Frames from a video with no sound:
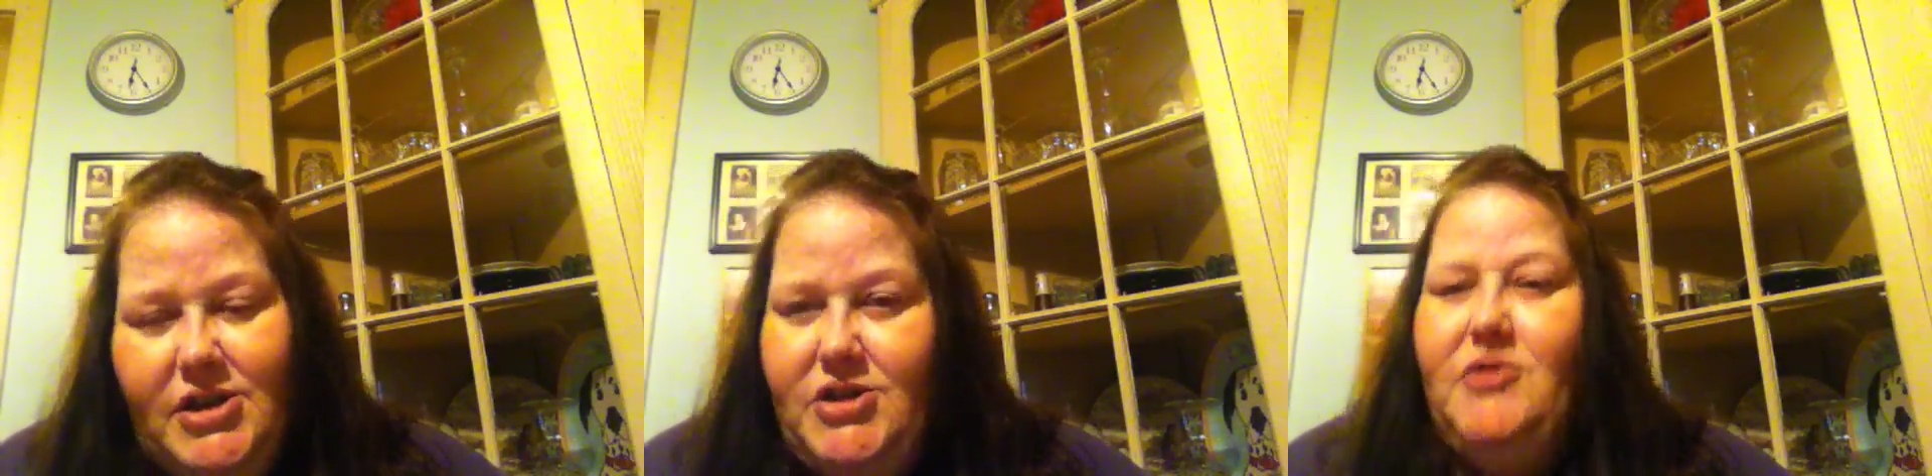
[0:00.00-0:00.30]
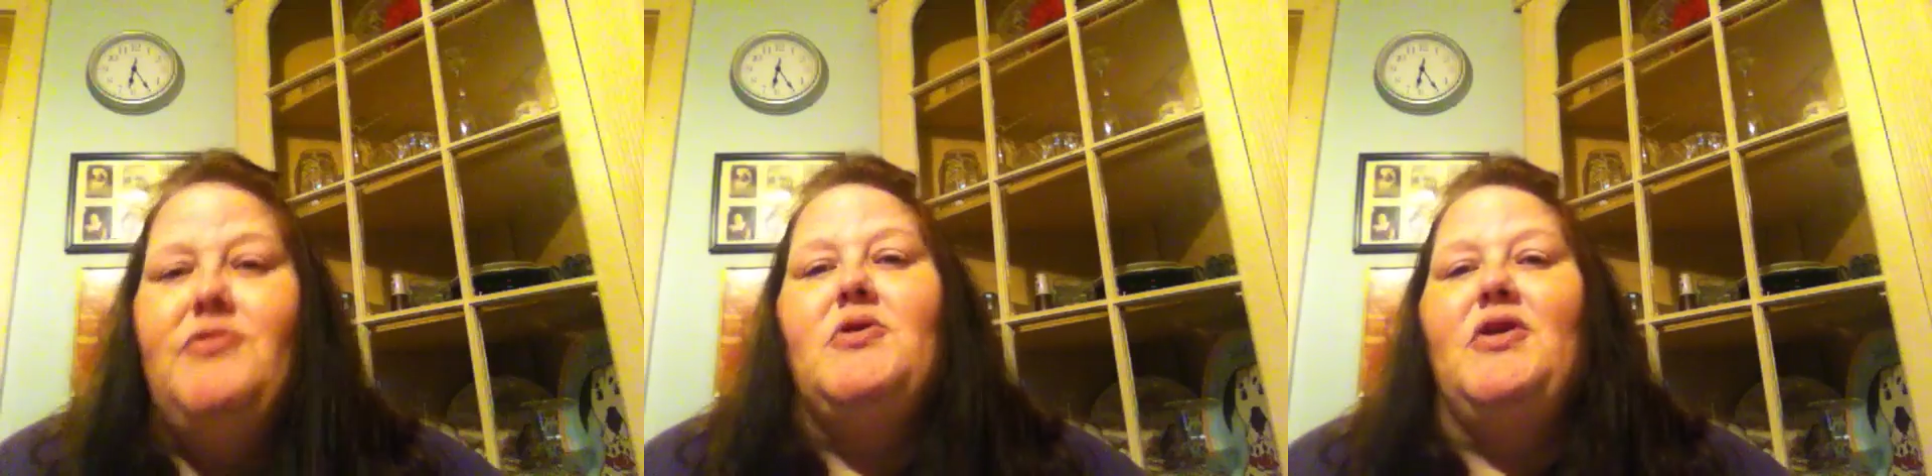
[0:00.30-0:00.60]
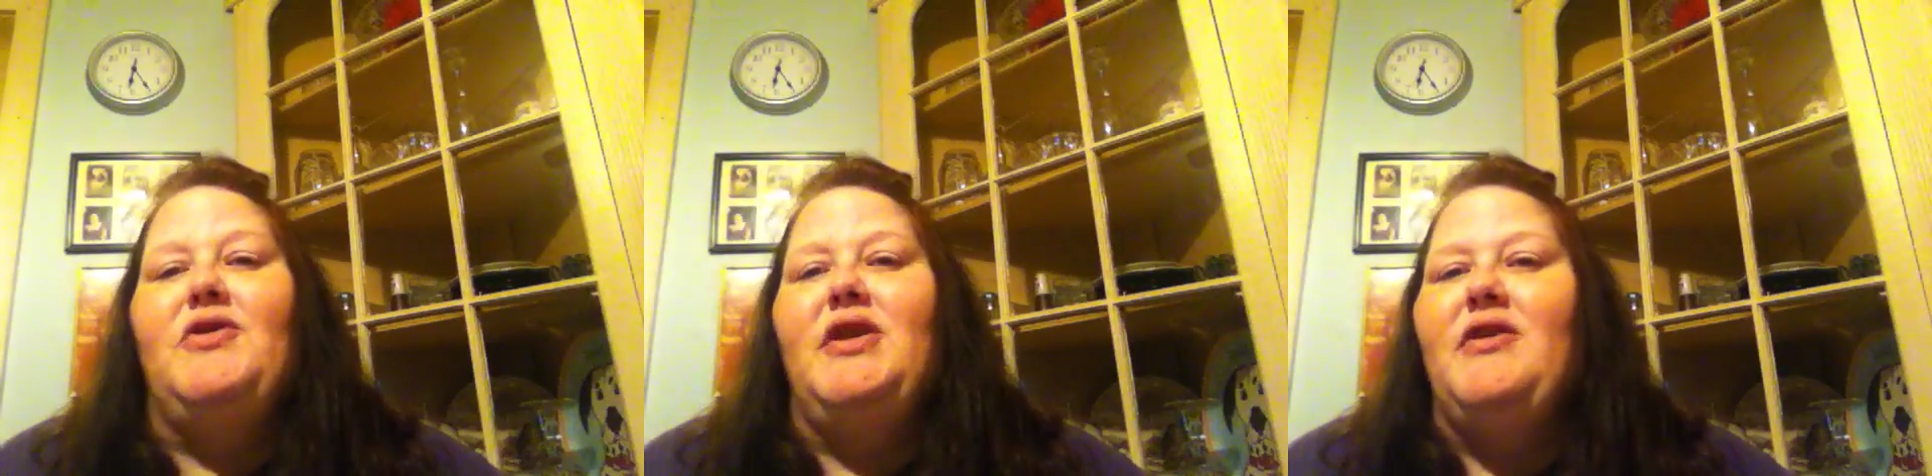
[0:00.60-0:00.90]
issue for
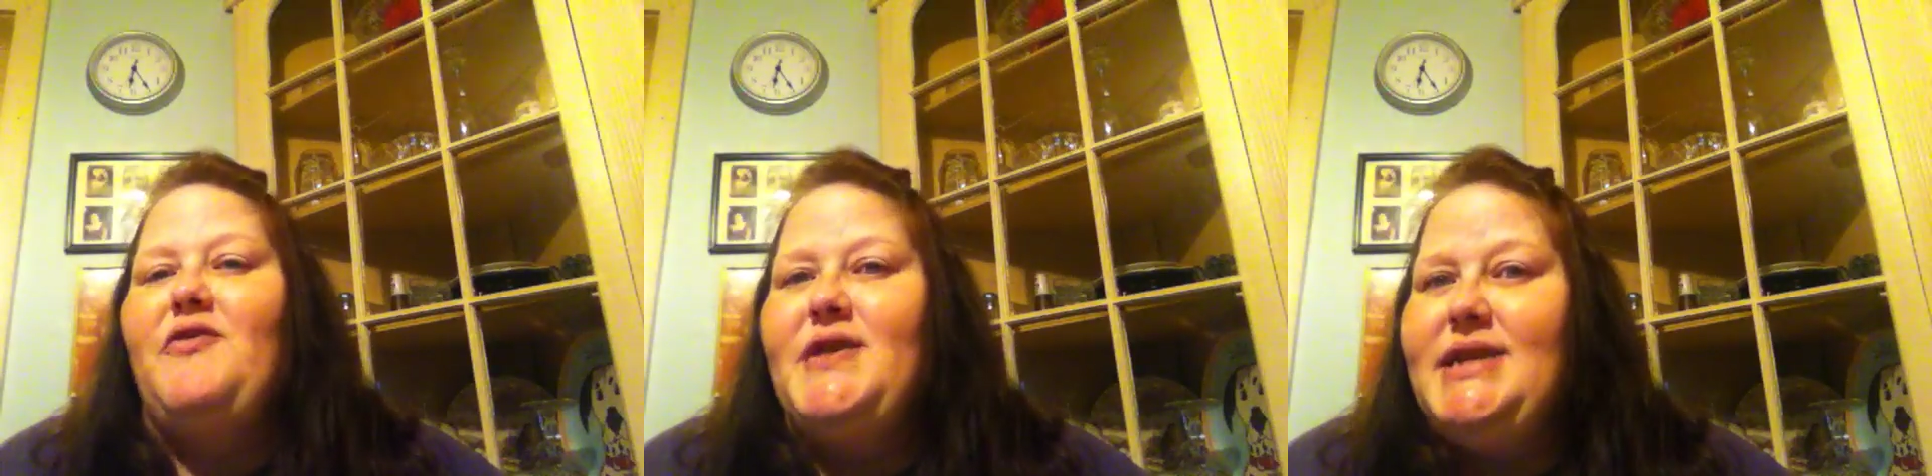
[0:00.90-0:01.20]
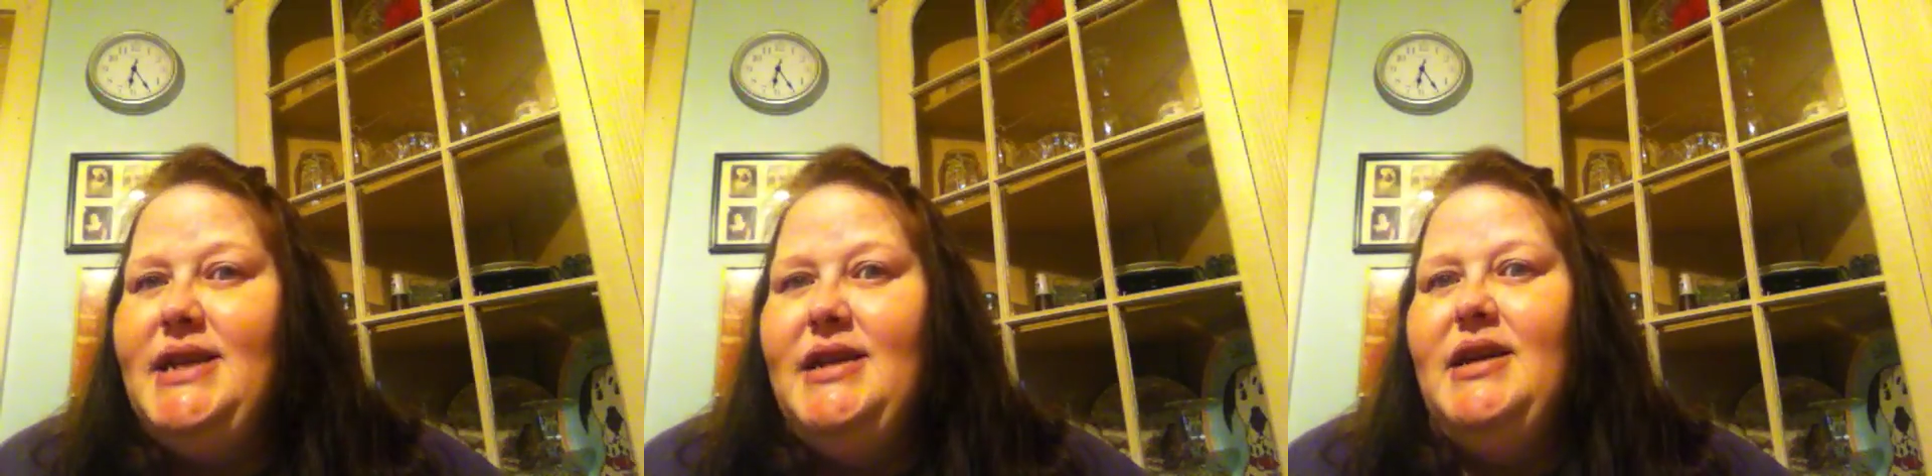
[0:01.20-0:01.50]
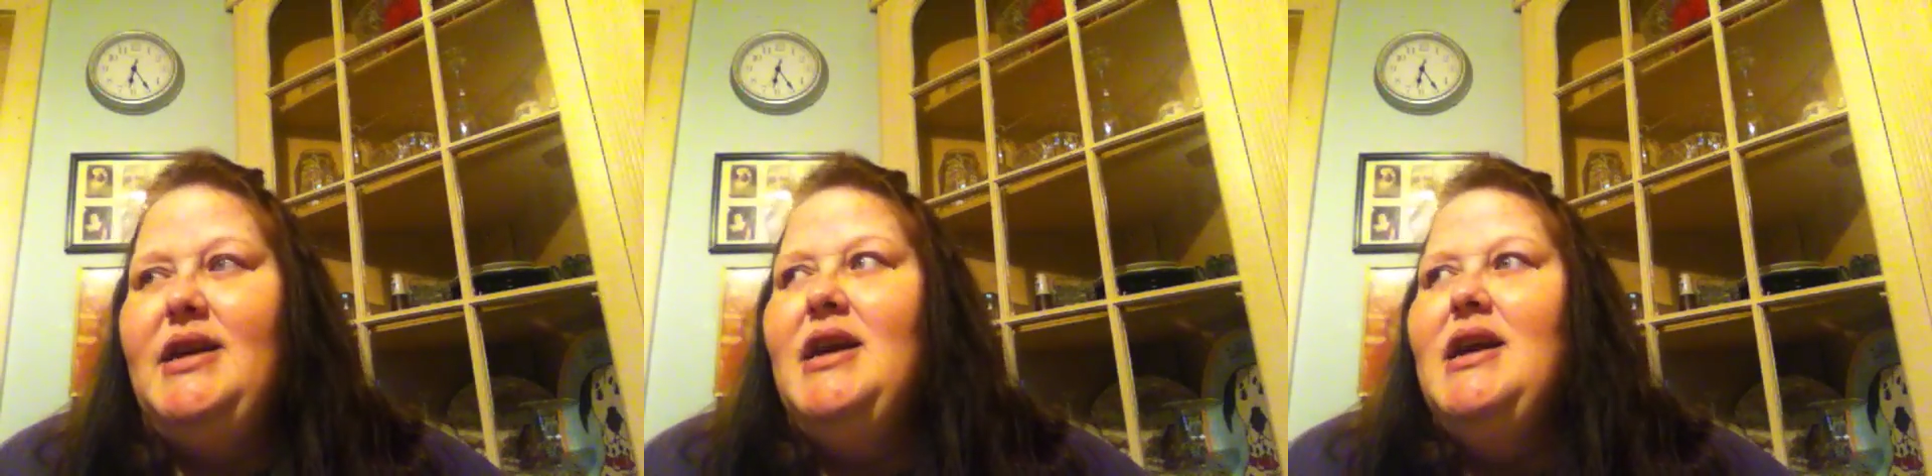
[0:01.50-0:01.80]
us, and the
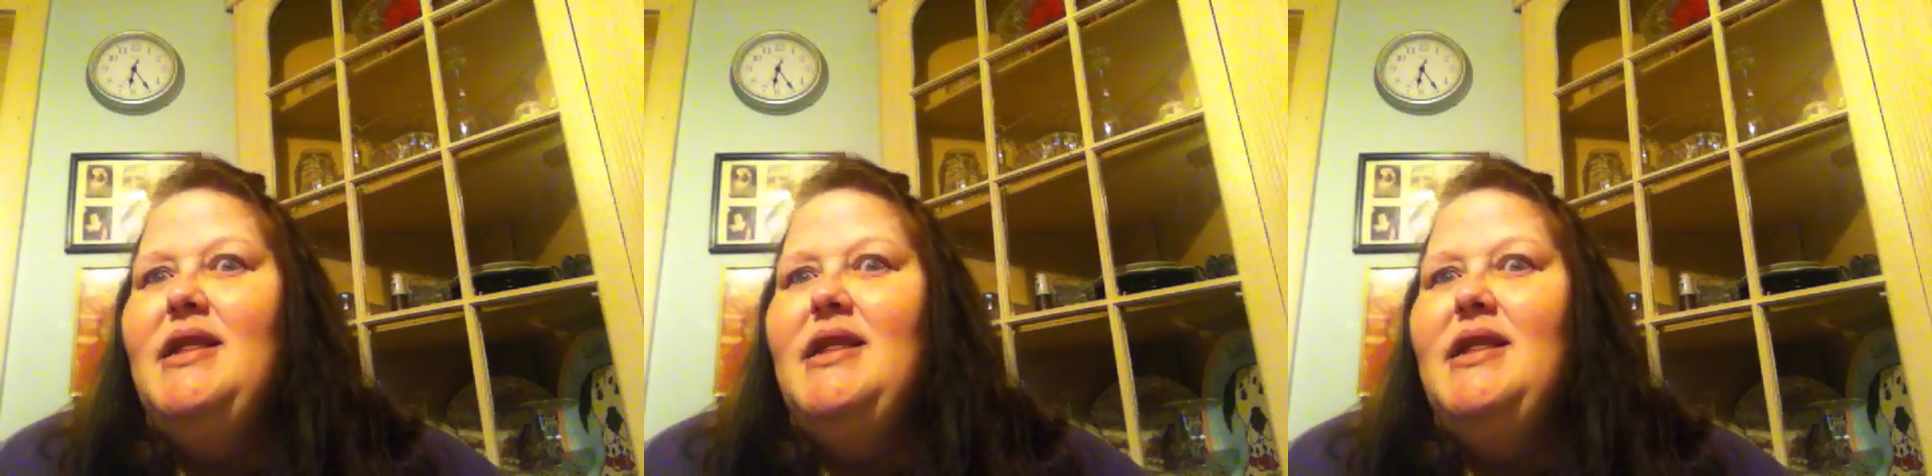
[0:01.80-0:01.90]
fatigue